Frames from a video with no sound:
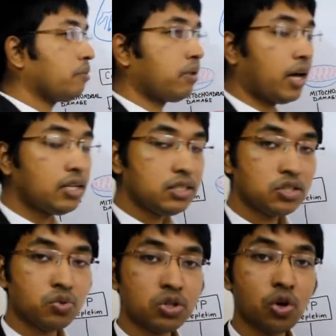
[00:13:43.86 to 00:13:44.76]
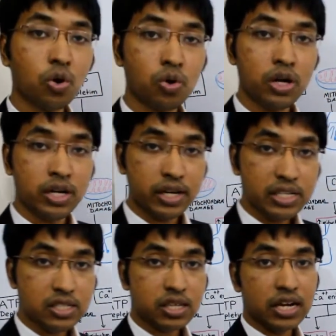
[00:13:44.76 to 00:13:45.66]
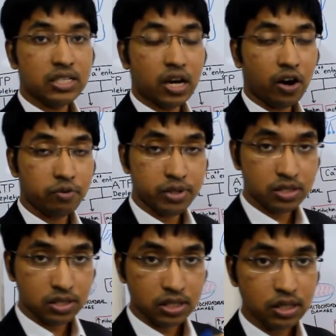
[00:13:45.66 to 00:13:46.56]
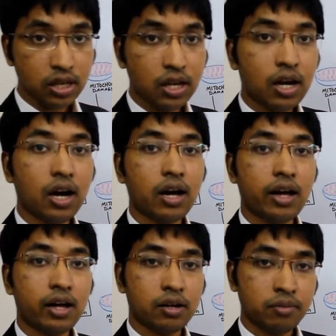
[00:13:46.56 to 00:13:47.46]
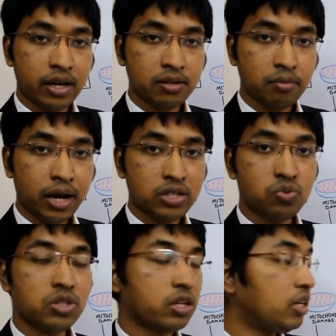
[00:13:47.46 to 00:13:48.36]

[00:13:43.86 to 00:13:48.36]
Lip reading: the blood it will go inside the RBC and bind with the